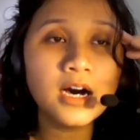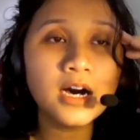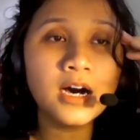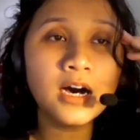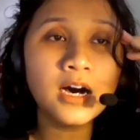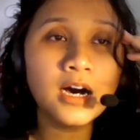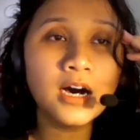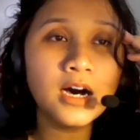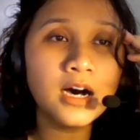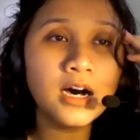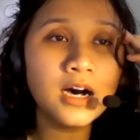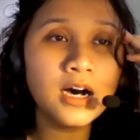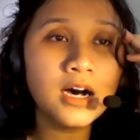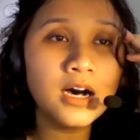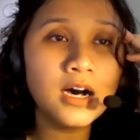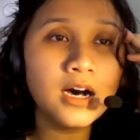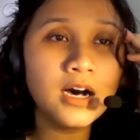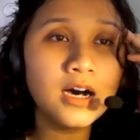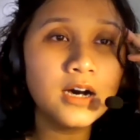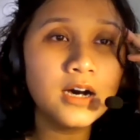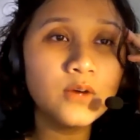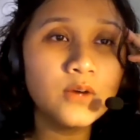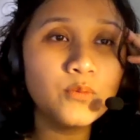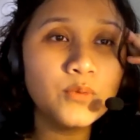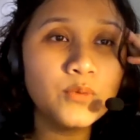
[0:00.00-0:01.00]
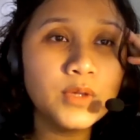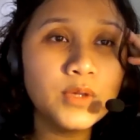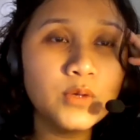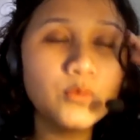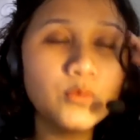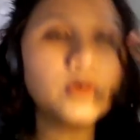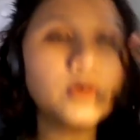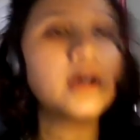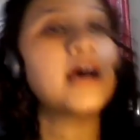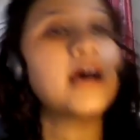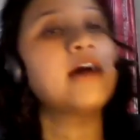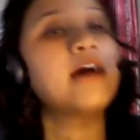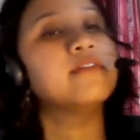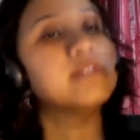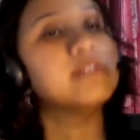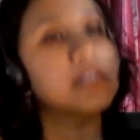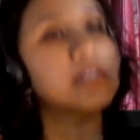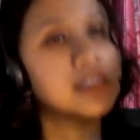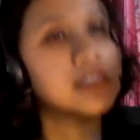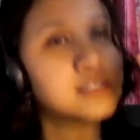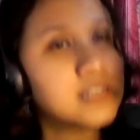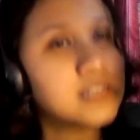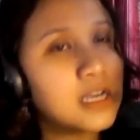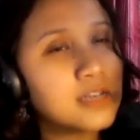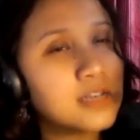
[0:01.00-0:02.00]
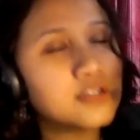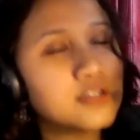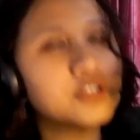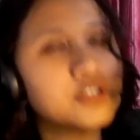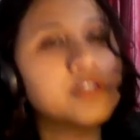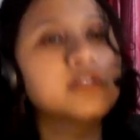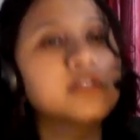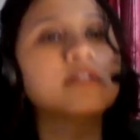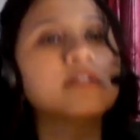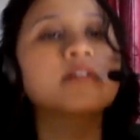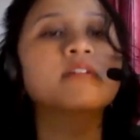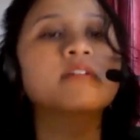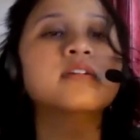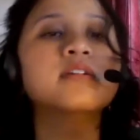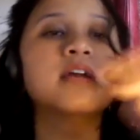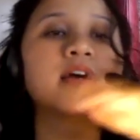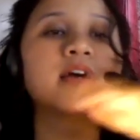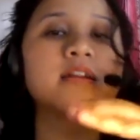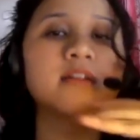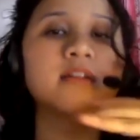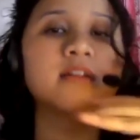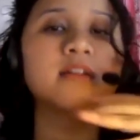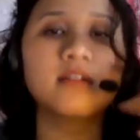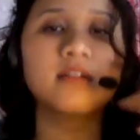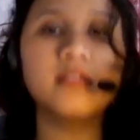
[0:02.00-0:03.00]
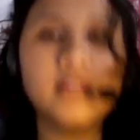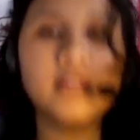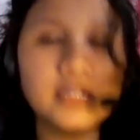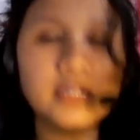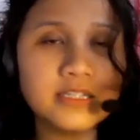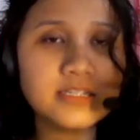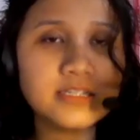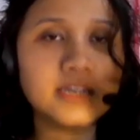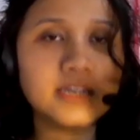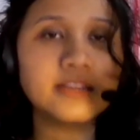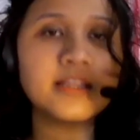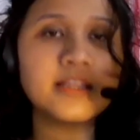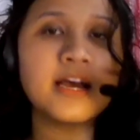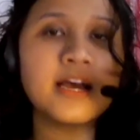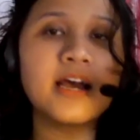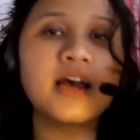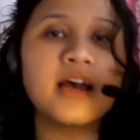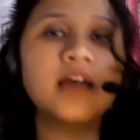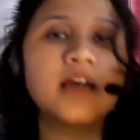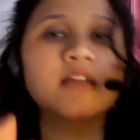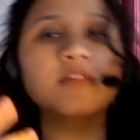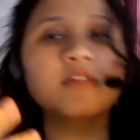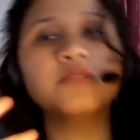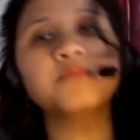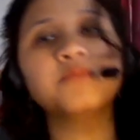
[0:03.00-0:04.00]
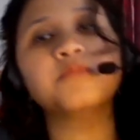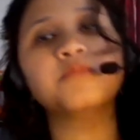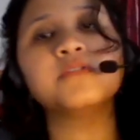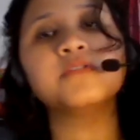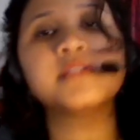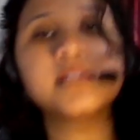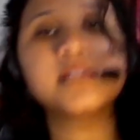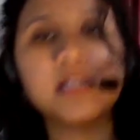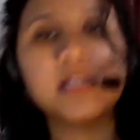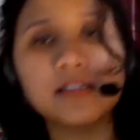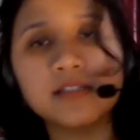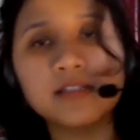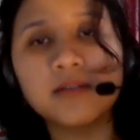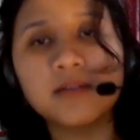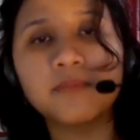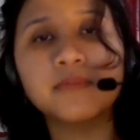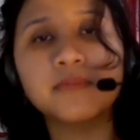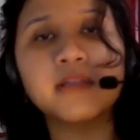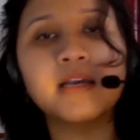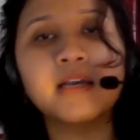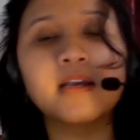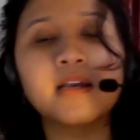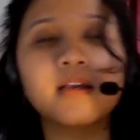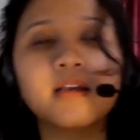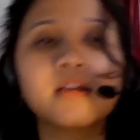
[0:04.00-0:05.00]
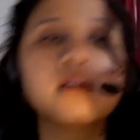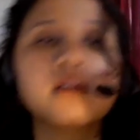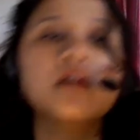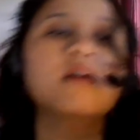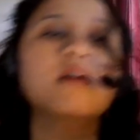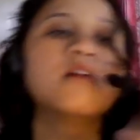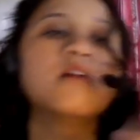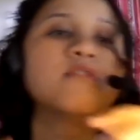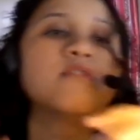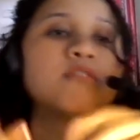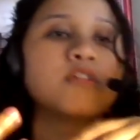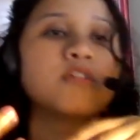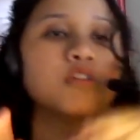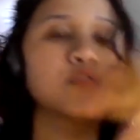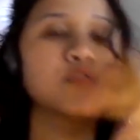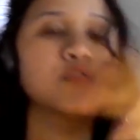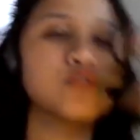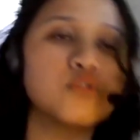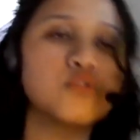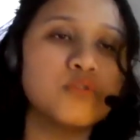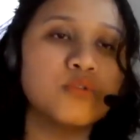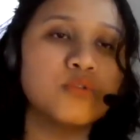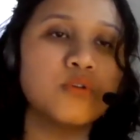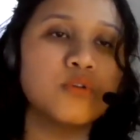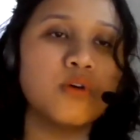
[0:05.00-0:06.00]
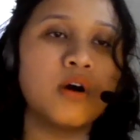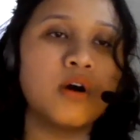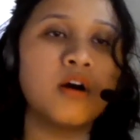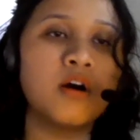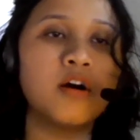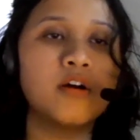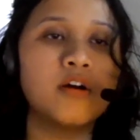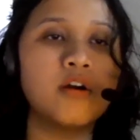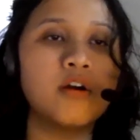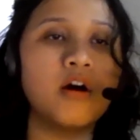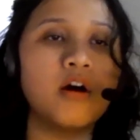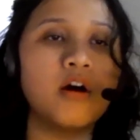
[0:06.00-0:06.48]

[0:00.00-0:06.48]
Uh, we will have a discussion and things like that. You'll present something for those who are